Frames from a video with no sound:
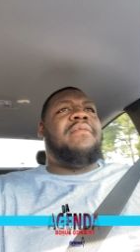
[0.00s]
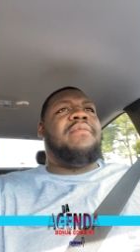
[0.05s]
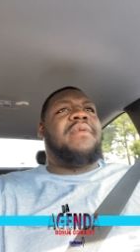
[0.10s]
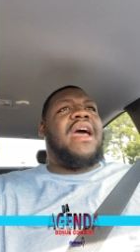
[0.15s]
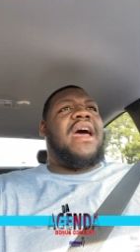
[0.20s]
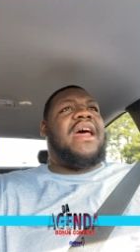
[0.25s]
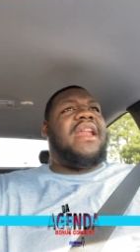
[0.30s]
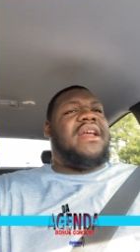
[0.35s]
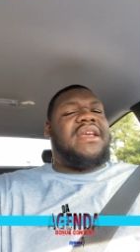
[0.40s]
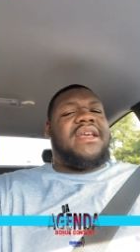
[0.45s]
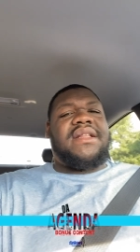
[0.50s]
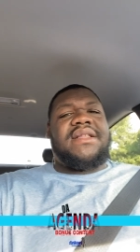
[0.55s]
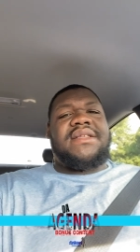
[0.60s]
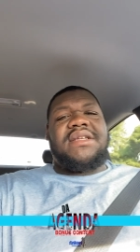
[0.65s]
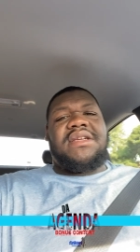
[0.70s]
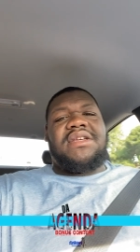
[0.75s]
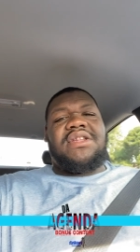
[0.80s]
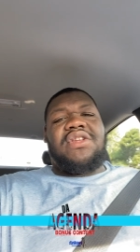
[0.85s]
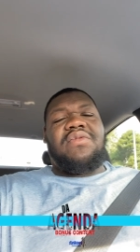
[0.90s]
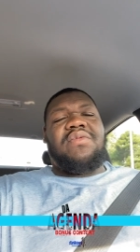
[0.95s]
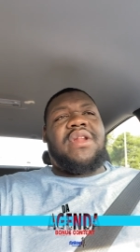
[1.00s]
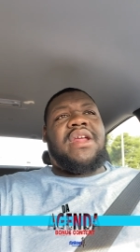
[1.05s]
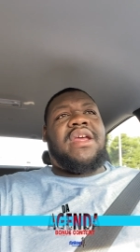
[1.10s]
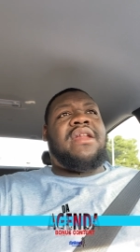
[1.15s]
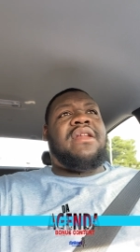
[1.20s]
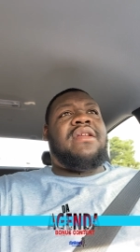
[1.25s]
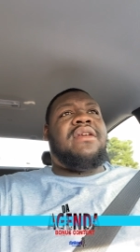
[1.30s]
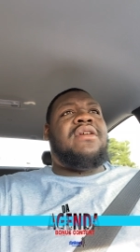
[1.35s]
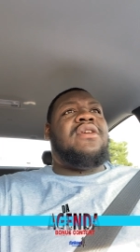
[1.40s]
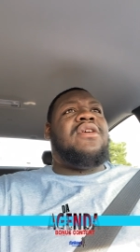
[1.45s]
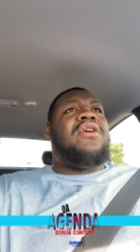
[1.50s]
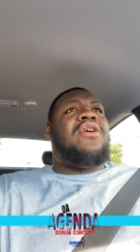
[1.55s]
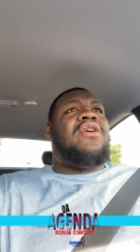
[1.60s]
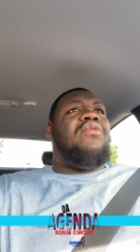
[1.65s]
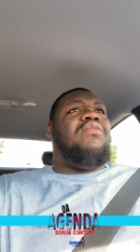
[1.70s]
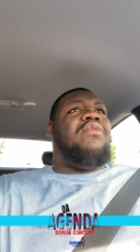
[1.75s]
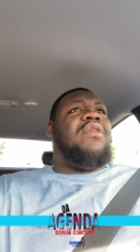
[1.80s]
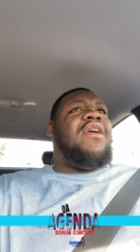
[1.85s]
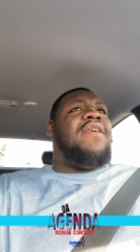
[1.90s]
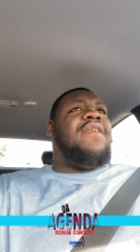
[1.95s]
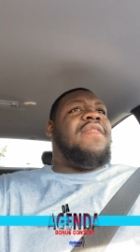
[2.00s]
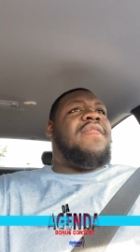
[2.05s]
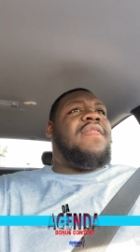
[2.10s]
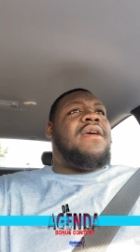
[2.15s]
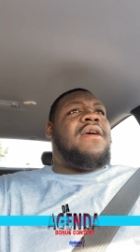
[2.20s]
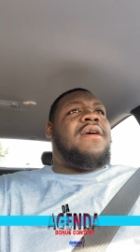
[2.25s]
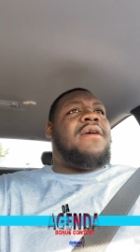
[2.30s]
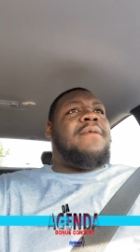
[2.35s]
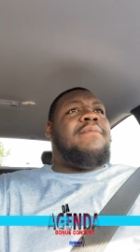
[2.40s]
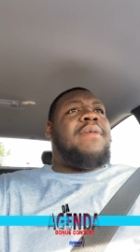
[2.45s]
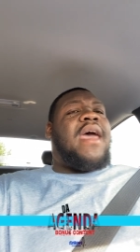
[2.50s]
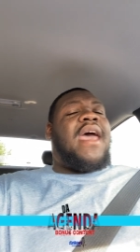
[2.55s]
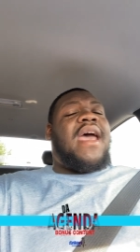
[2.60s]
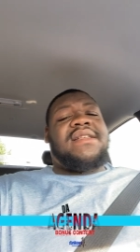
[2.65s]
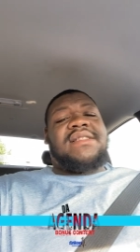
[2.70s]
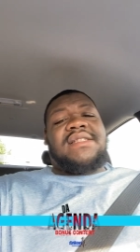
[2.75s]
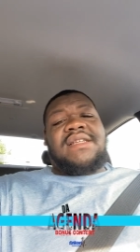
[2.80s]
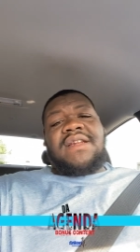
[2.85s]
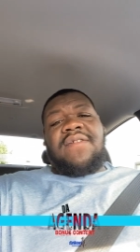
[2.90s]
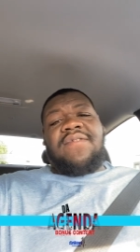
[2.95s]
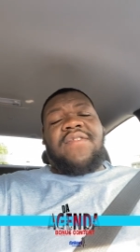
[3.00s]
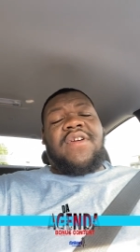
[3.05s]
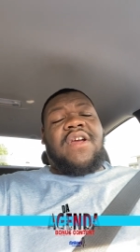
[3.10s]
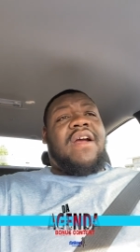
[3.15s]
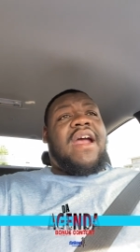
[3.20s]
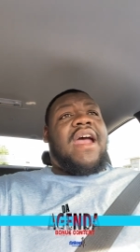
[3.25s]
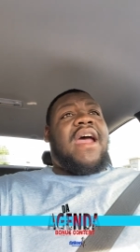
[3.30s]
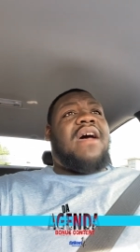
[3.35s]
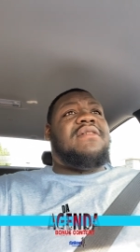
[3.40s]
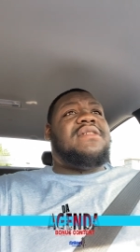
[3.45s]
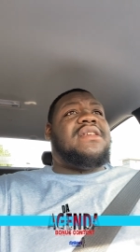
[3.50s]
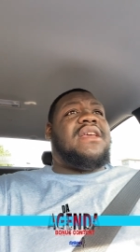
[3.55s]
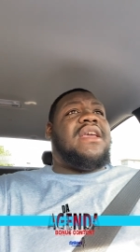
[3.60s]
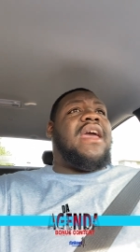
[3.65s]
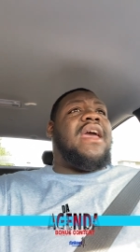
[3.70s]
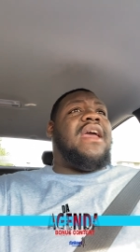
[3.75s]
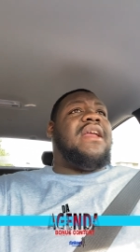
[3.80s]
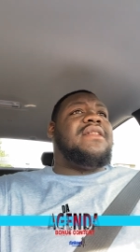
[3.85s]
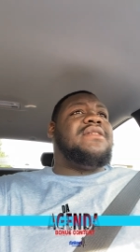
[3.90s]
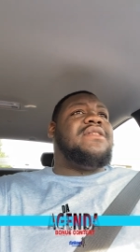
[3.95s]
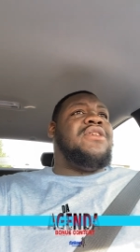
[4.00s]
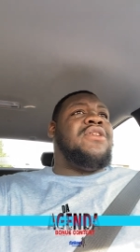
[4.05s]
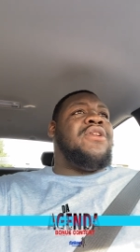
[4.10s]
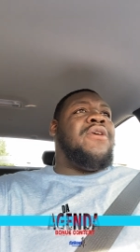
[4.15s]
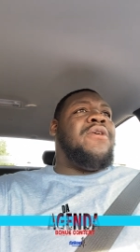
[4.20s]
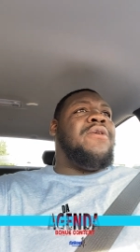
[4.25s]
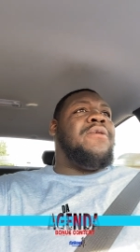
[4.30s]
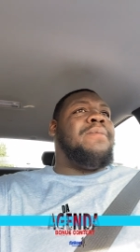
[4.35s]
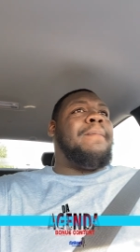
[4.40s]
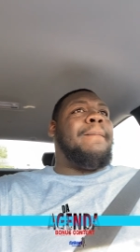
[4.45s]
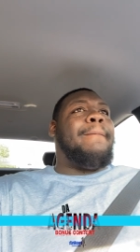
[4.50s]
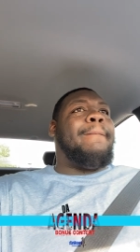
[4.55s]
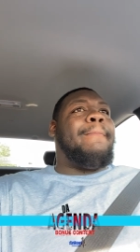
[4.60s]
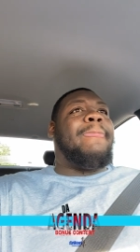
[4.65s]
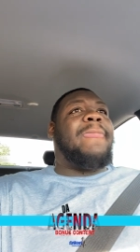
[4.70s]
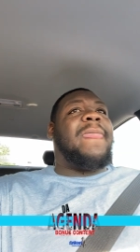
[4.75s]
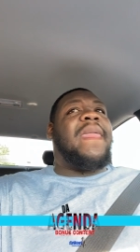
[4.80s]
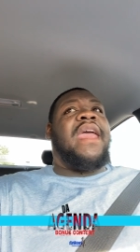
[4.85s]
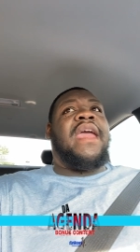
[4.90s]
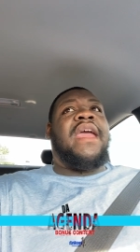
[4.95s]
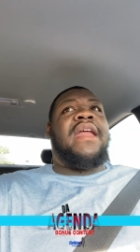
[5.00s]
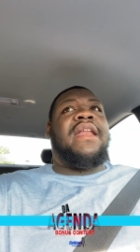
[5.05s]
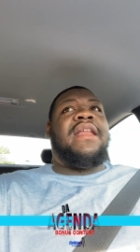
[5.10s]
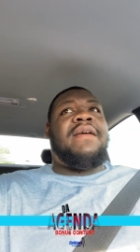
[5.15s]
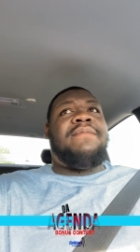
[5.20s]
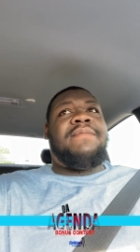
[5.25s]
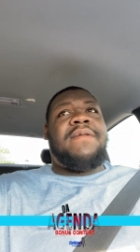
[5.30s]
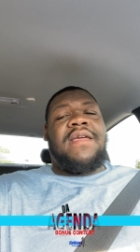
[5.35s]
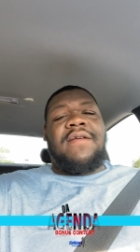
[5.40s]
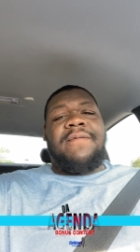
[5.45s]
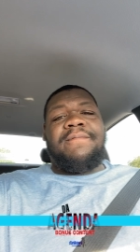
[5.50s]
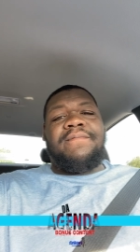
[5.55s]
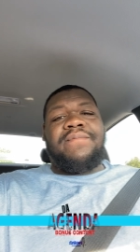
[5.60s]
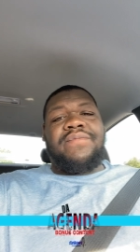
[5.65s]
kind of continued it with passing the Fair Housing Act, and let me